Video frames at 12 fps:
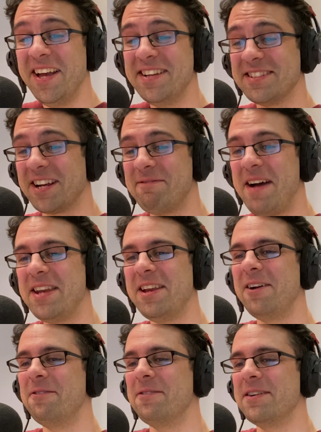So
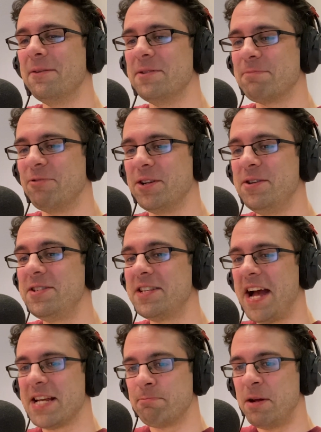Commando was produced,
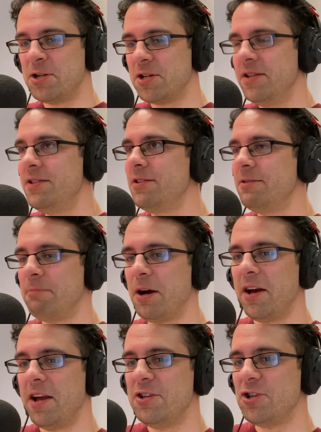as mentioned,
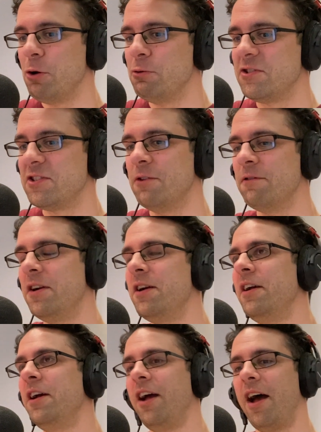by Joel Silver,
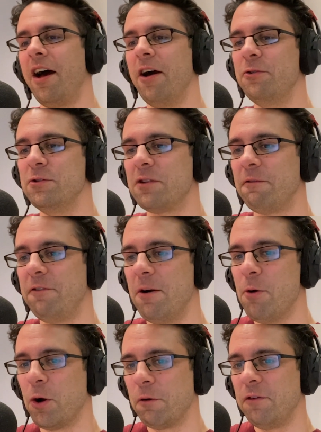whose
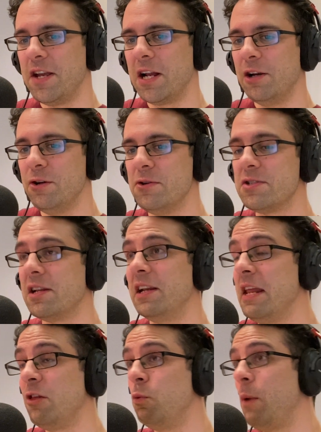filmography includes
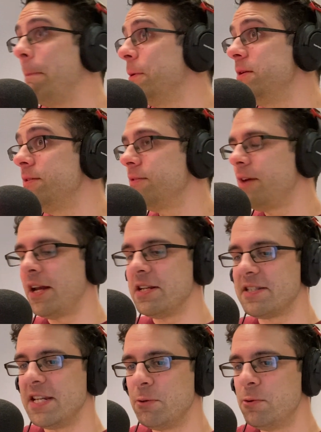Lethal Weapon and
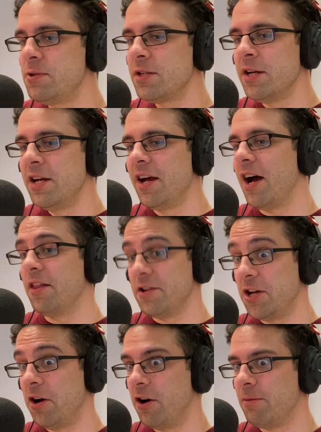its sequels, the
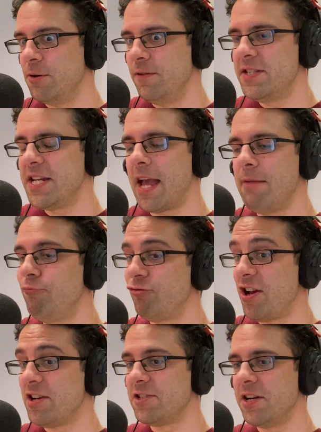Die Hard movies, again,
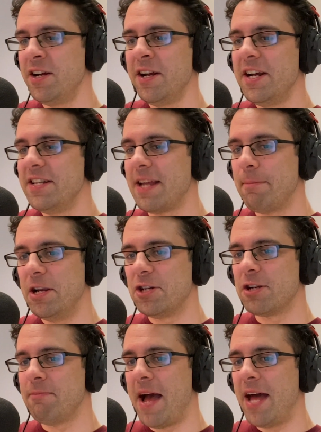Predator,
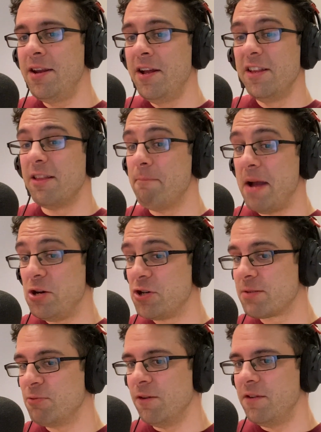Demolition Man, The
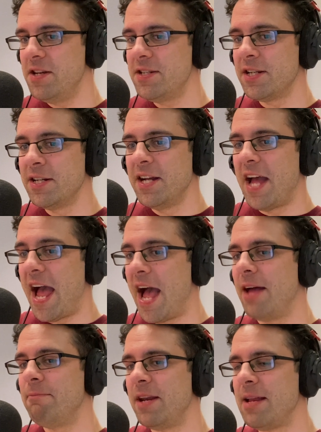Matrix movies,
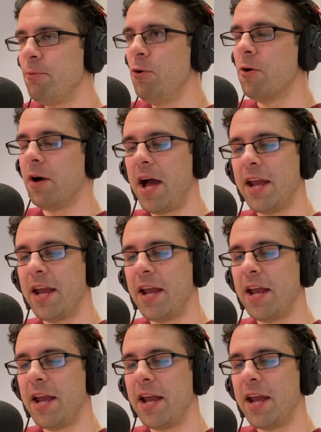and many more.